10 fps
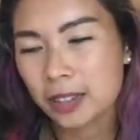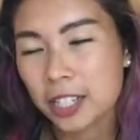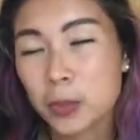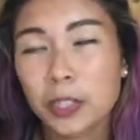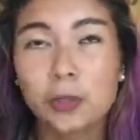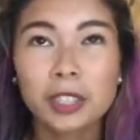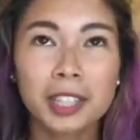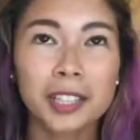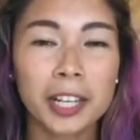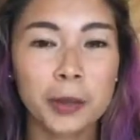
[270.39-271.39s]
Because when you
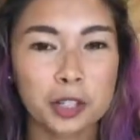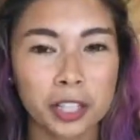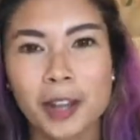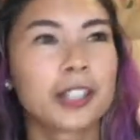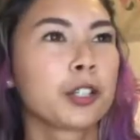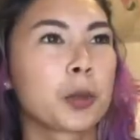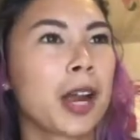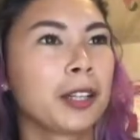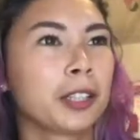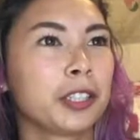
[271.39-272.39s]
learn a language, I'm not going to
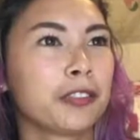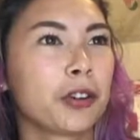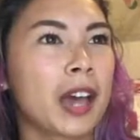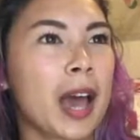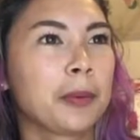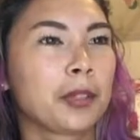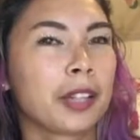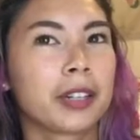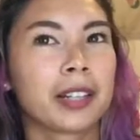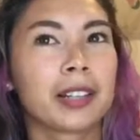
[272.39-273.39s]
try and learn the
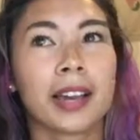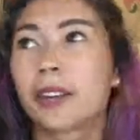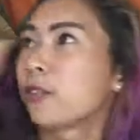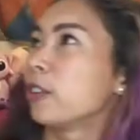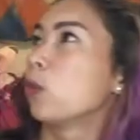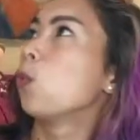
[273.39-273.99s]
vocabulary for